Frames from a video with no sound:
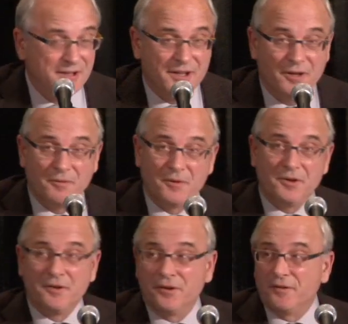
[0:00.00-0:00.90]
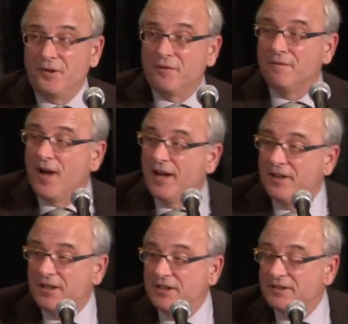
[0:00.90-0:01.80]
Uh, your, your, your,
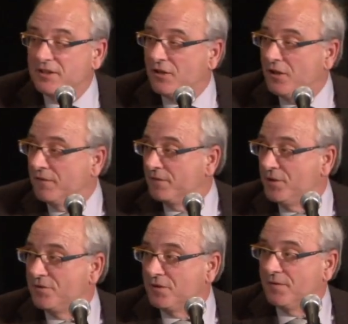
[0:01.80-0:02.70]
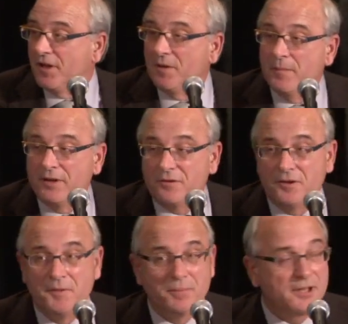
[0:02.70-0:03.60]
findings on future
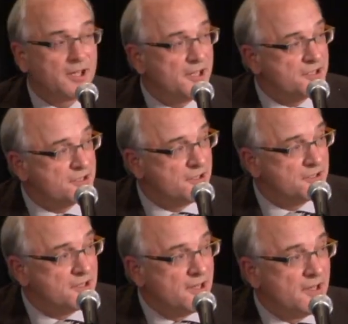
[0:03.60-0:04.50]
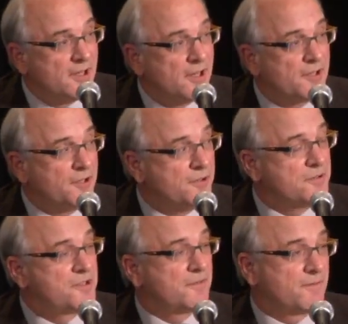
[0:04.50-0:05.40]
developmental implications uh, use the